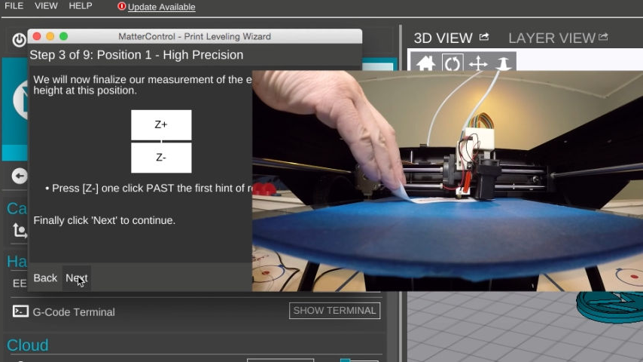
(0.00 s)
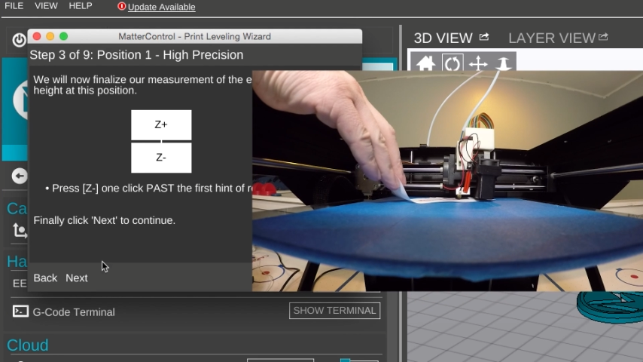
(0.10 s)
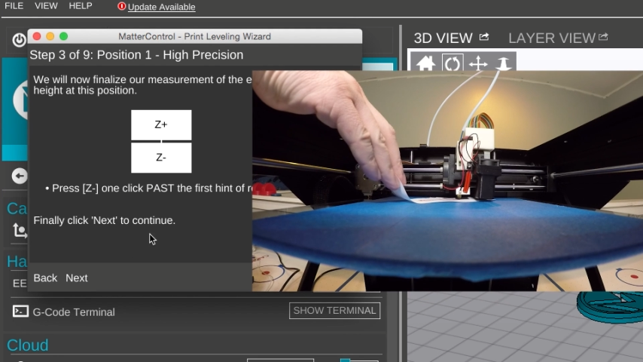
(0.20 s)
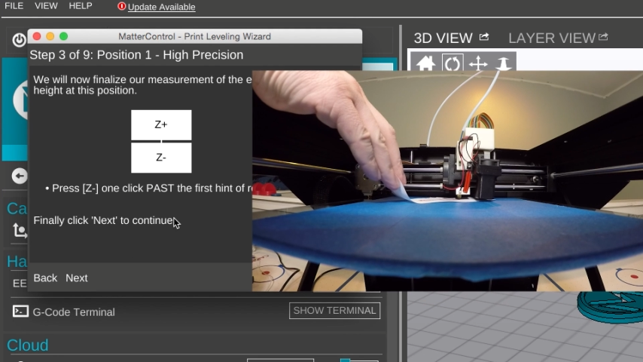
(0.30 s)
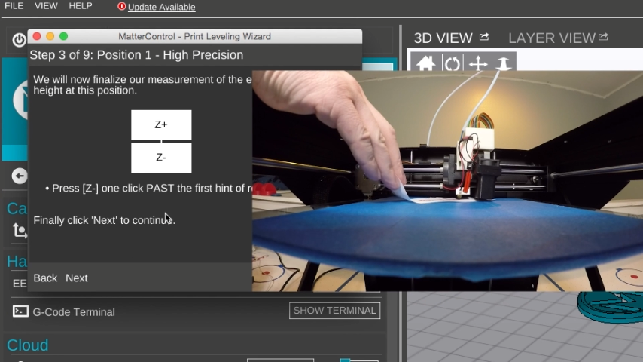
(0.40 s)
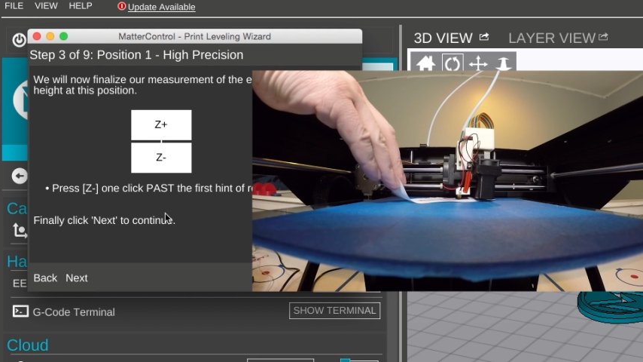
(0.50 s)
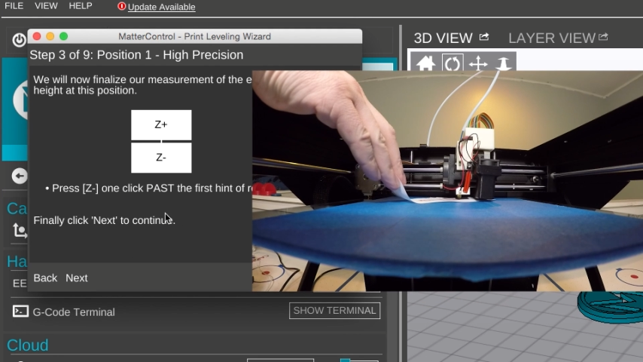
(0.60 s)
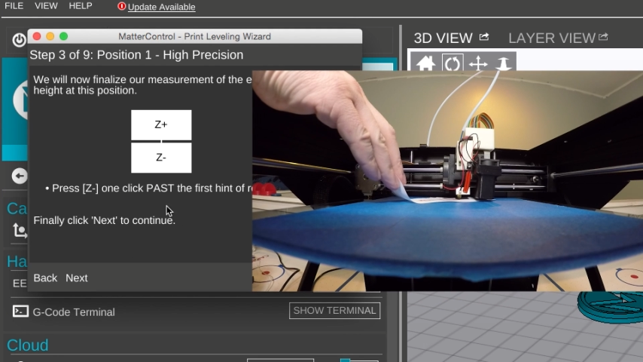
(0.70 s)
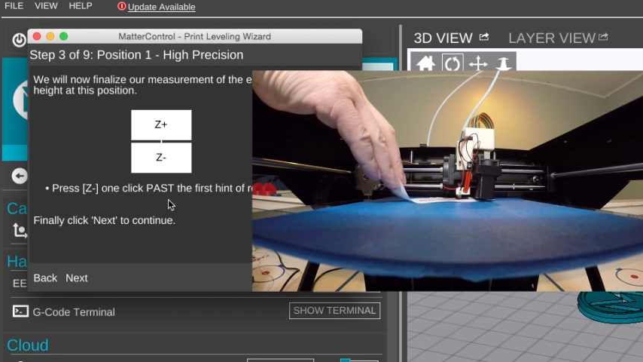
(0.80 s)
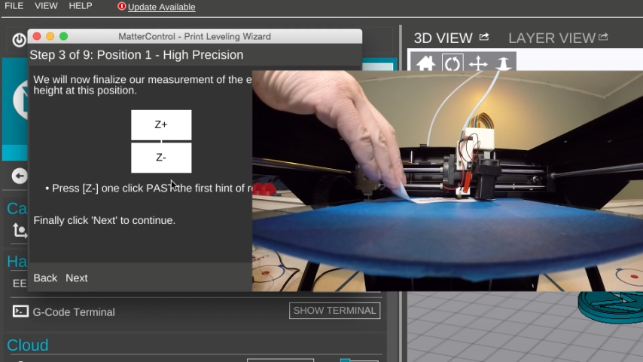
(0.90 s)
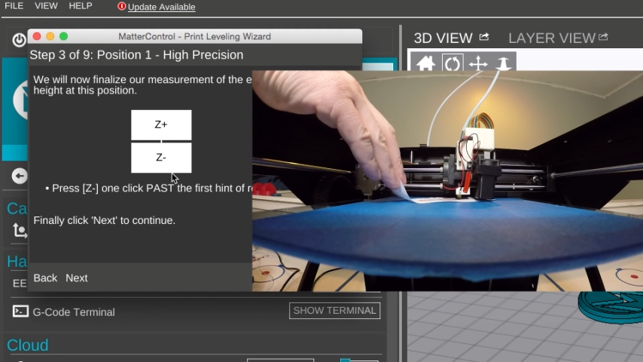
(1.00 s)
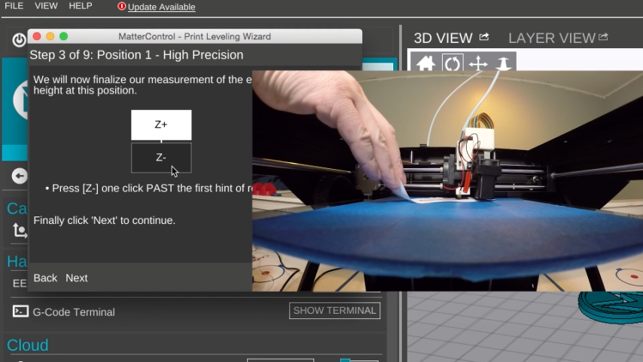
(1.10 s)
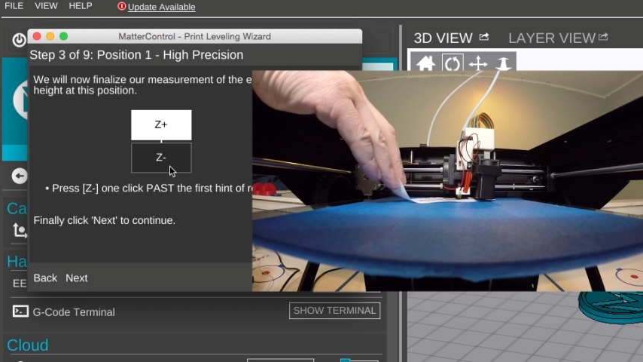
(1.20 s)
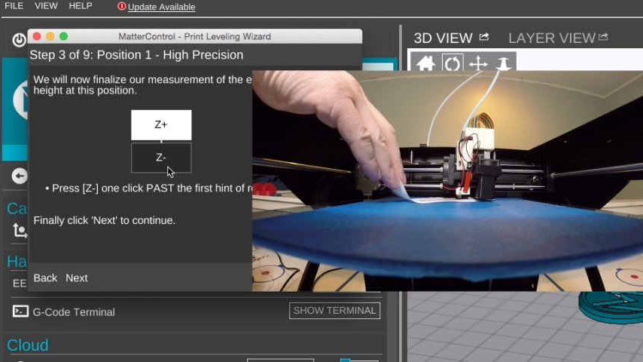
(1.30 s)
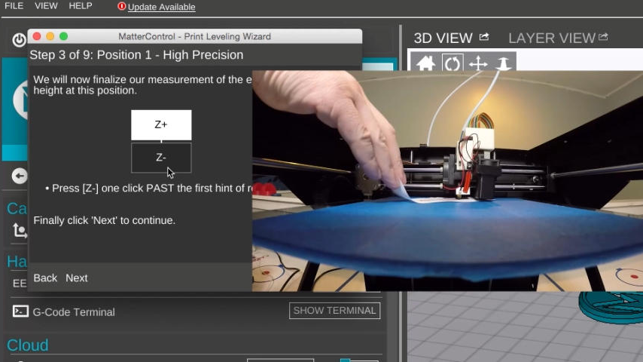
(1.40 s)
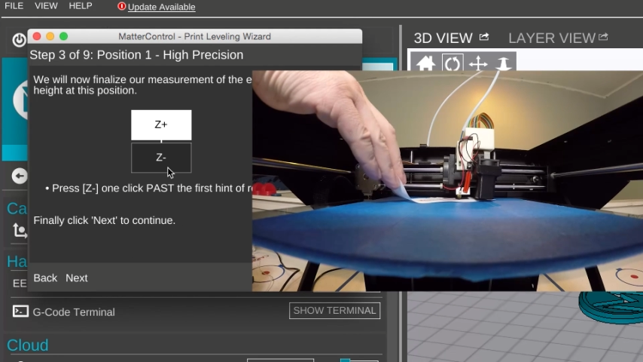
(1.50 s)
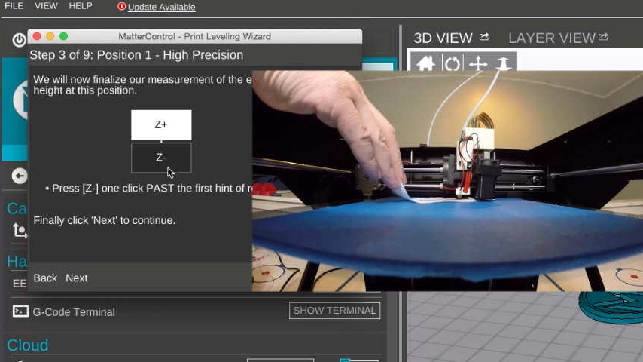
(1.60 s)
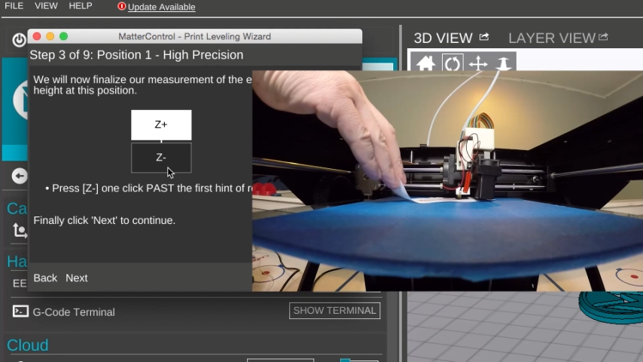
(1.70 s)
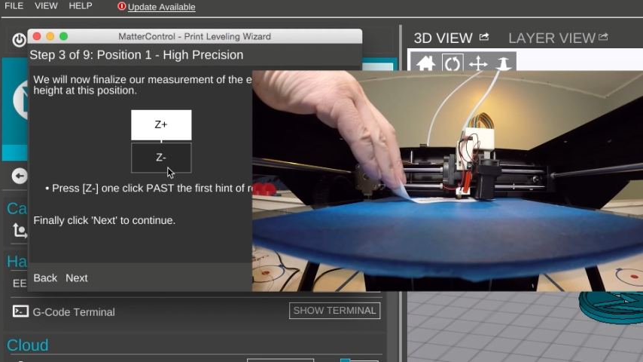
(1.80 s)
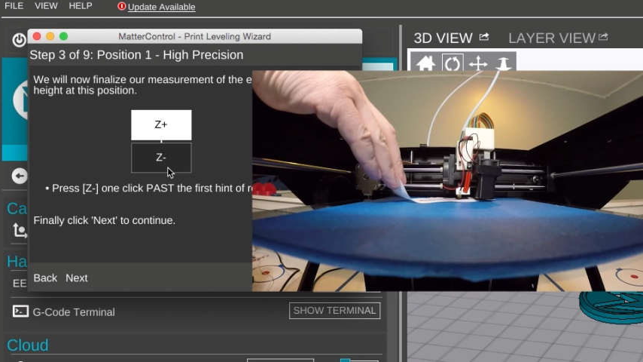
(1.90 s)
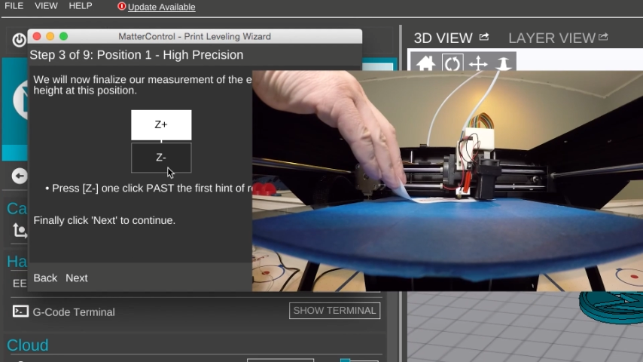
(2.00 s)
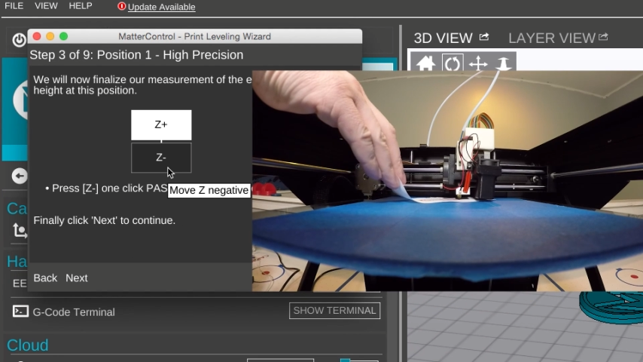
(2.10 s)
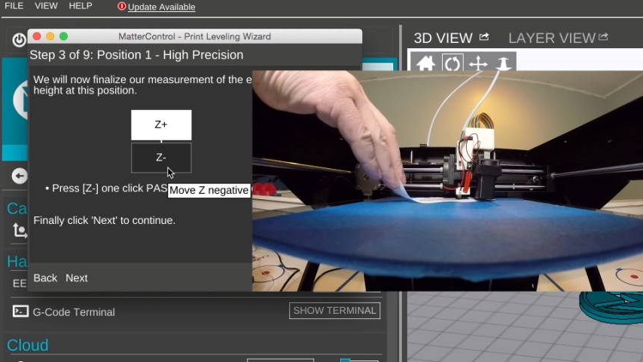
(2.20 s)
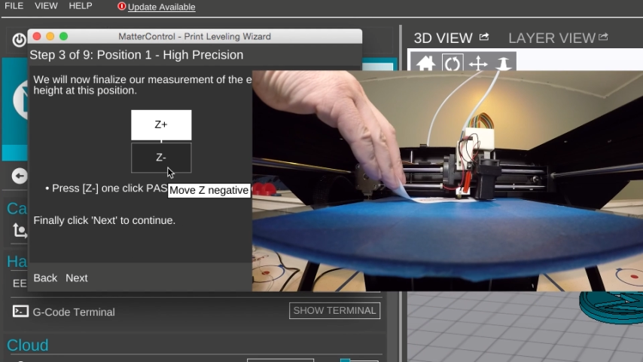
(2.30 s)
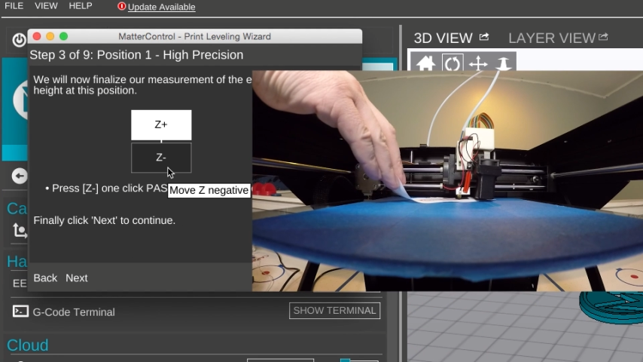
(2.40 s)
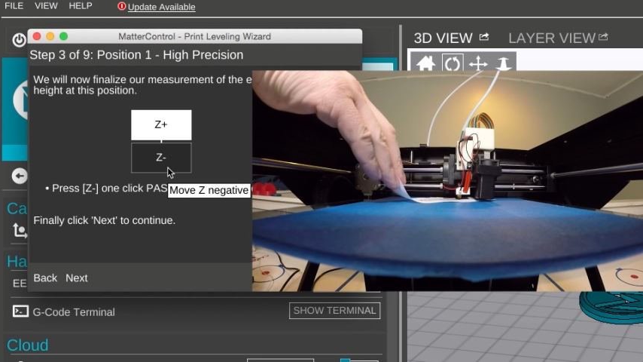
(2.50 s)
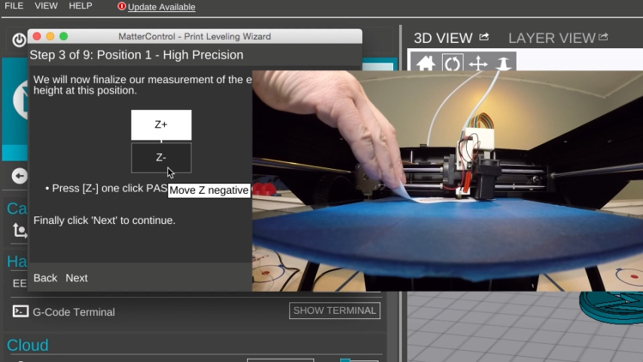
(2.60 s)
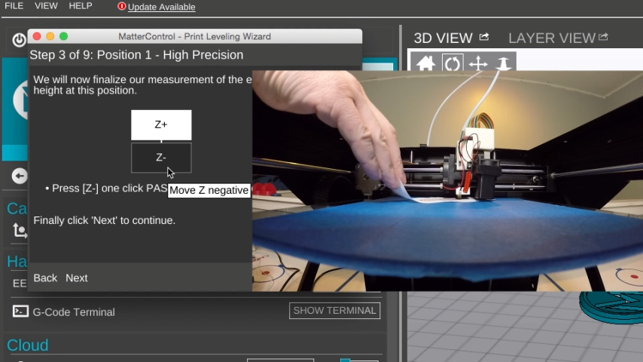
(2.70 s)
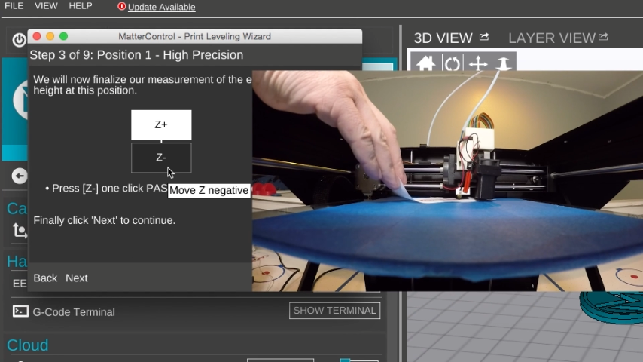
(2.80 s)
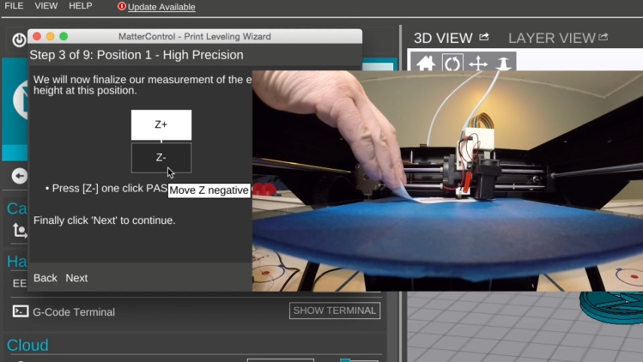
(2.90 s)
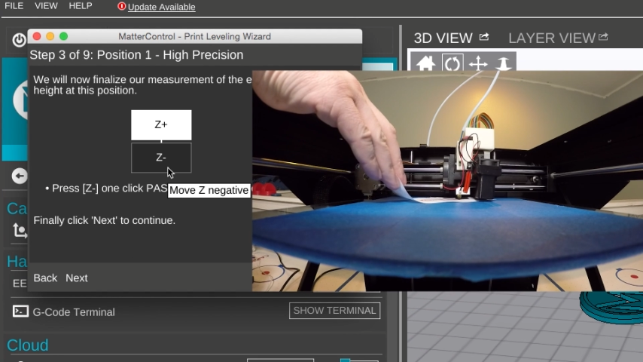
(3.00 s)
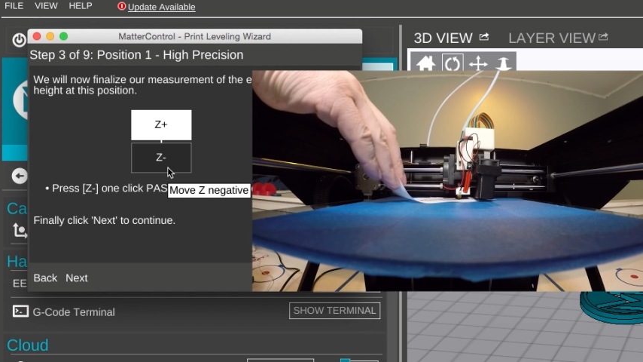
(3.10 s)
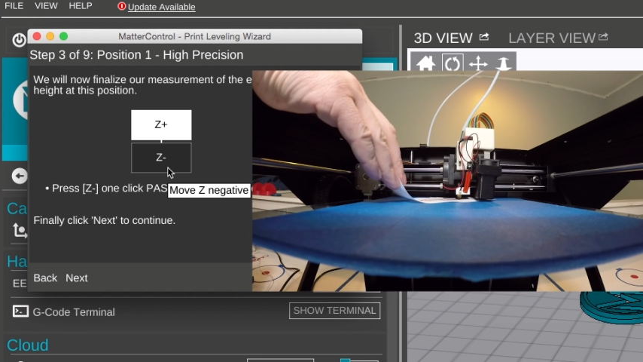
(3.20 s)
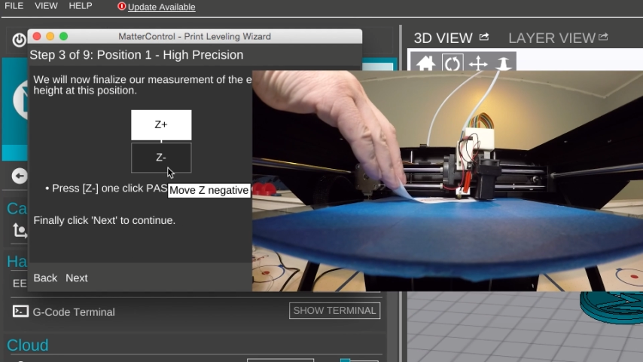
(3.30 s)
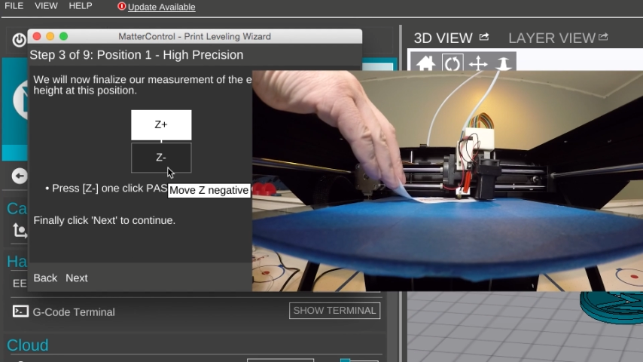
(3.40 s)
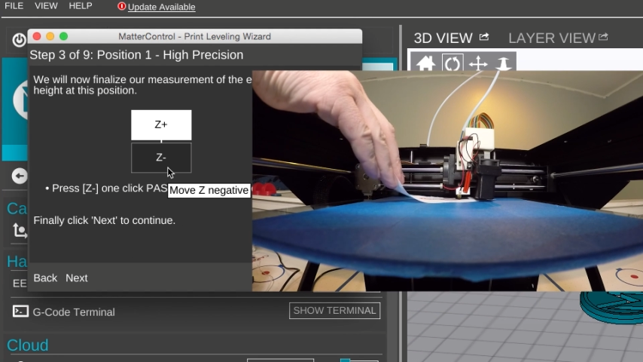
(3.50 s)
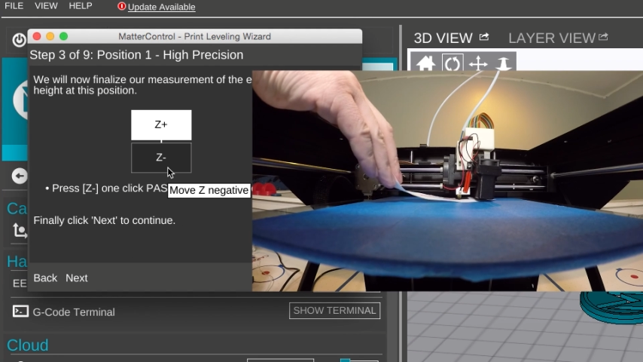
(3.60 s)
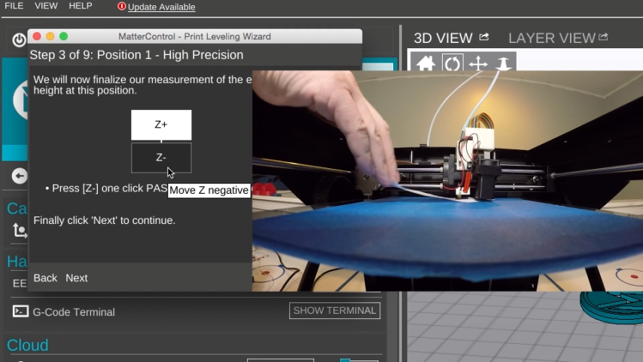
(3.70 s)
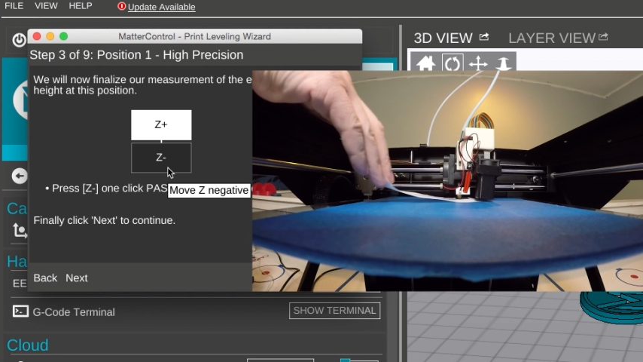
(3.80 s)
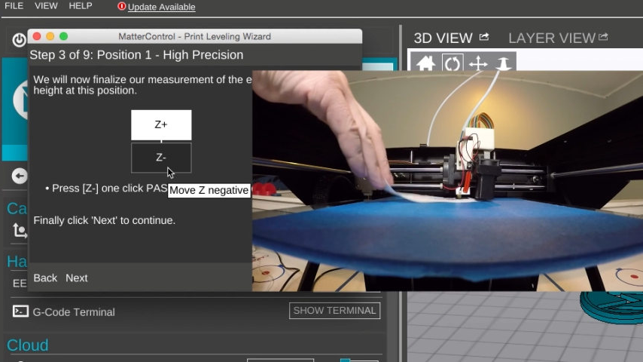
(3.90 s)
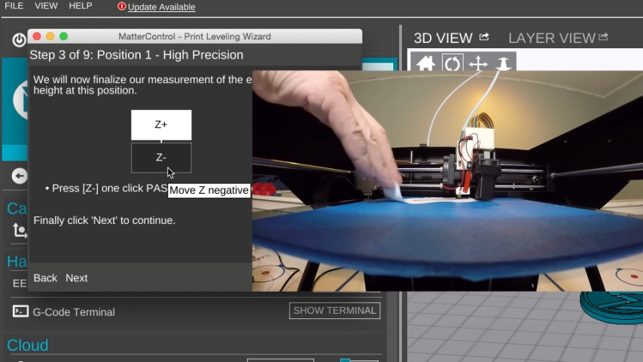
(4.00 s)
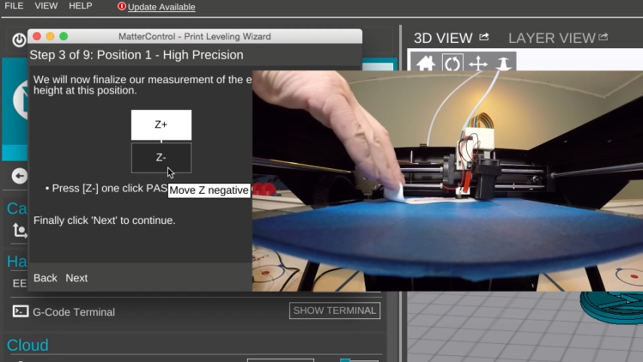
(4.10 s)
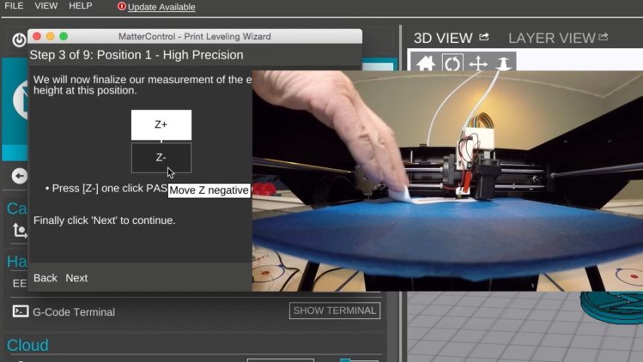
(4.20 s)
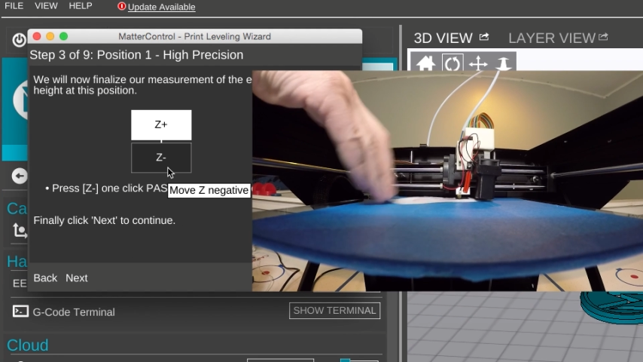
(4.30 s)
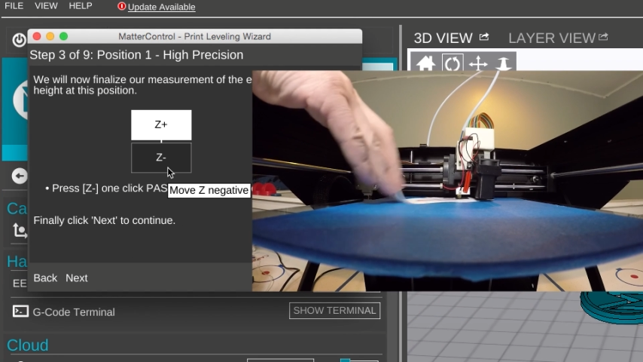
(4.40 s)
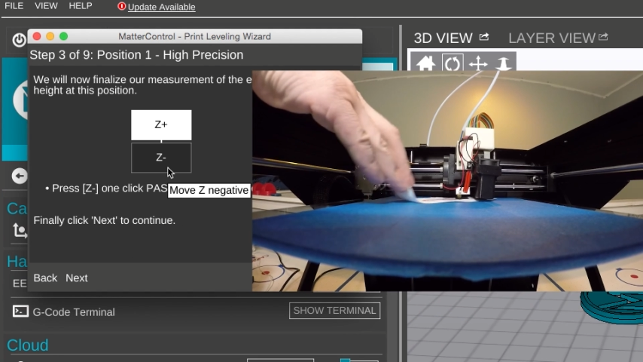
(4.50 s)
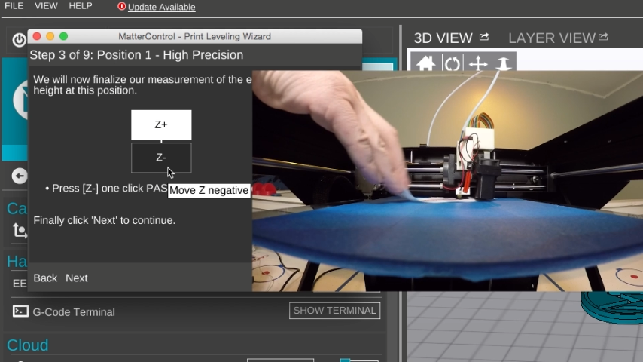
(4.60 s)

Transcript: (no speaker visible)